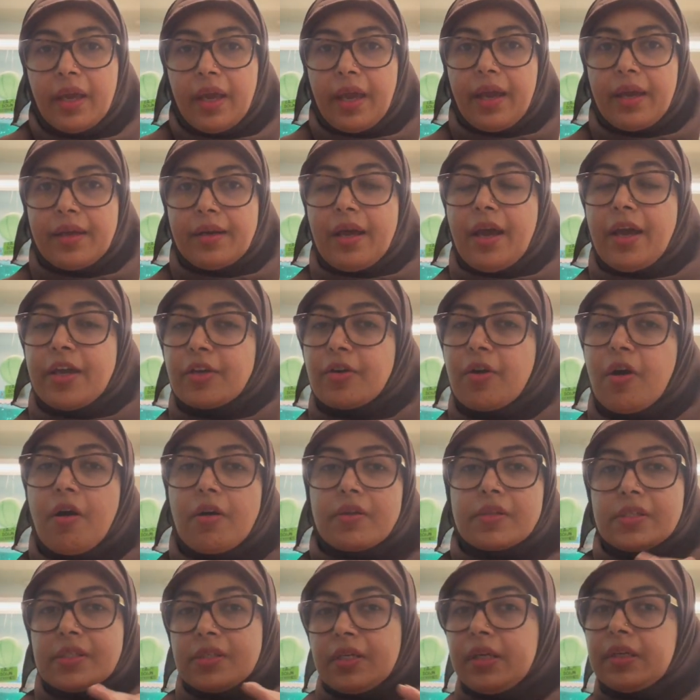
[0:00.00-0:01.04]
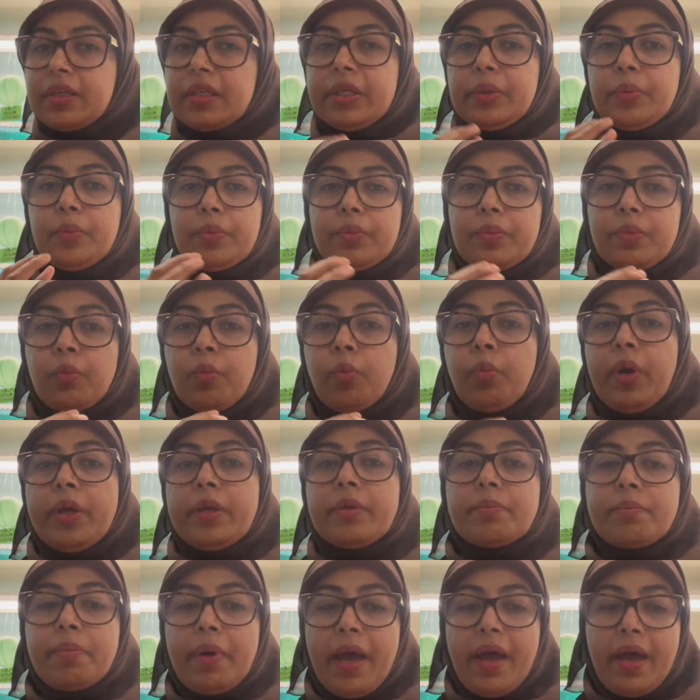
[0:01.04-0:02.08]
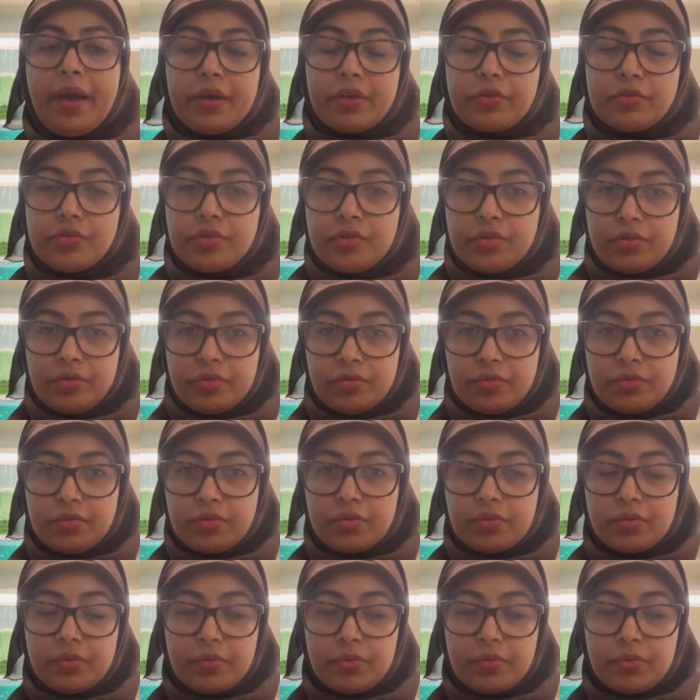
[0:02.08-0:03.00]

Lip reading: and I constantly went back to